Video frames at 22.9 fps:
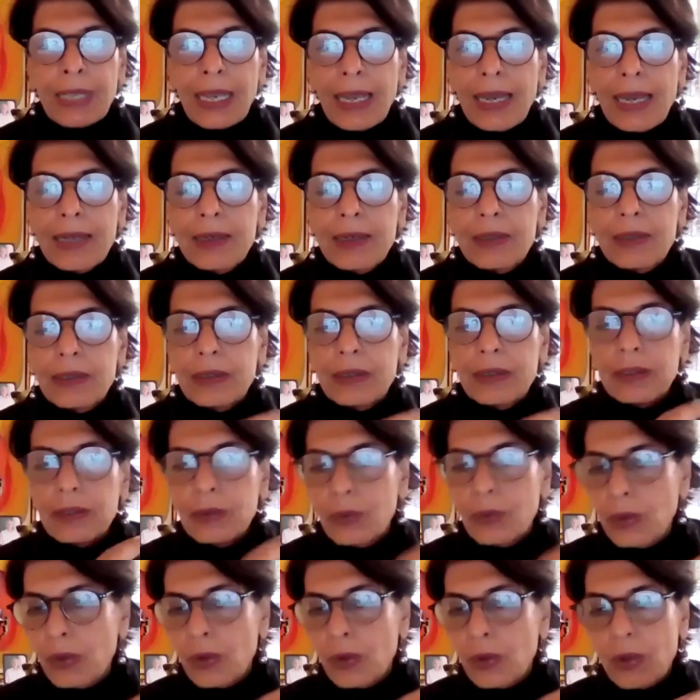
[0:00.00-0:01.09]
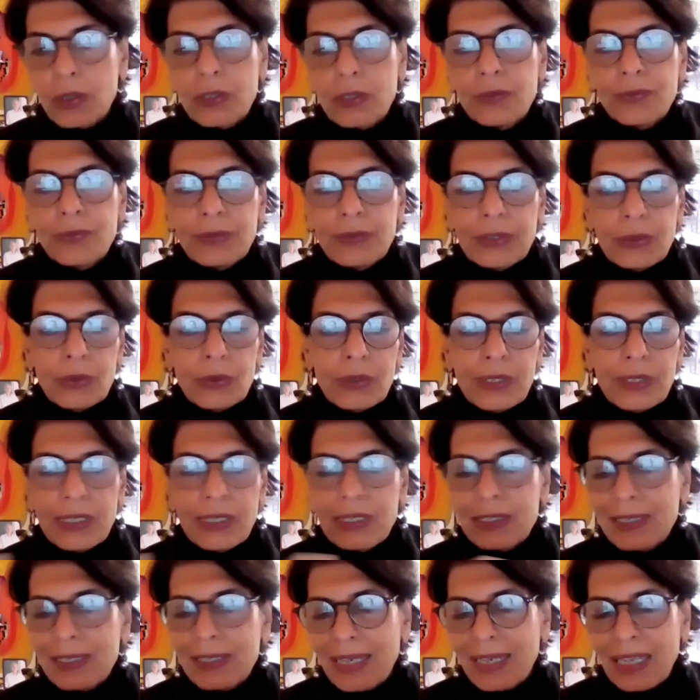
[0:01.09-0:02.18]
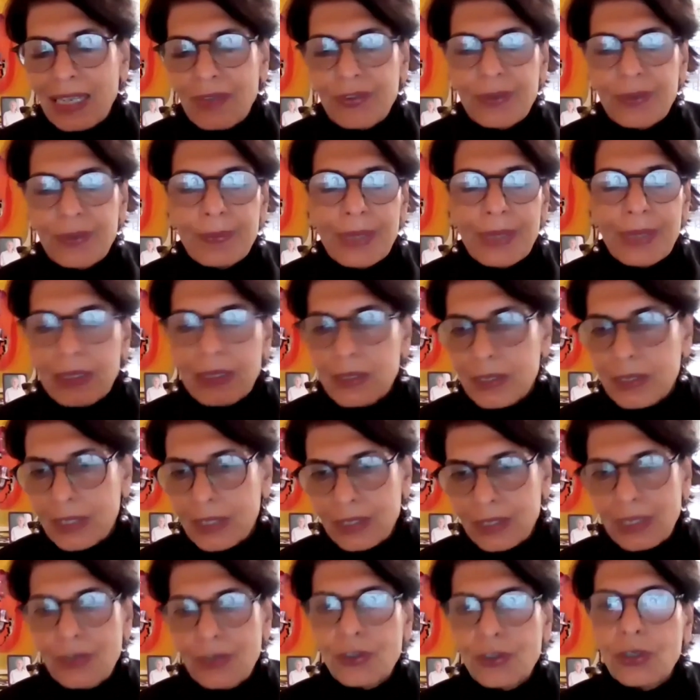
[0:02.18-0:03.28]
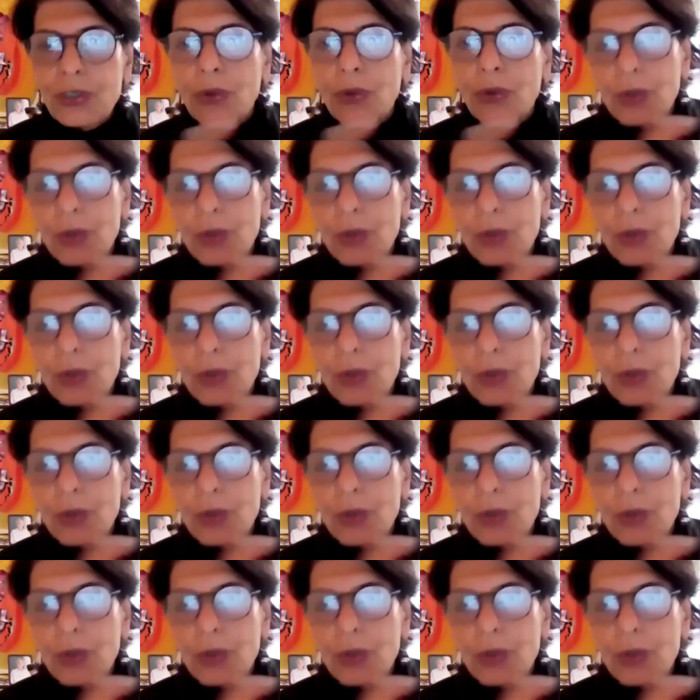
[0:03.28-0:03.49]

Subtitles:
and a whole lot of things like heavy metals, etc.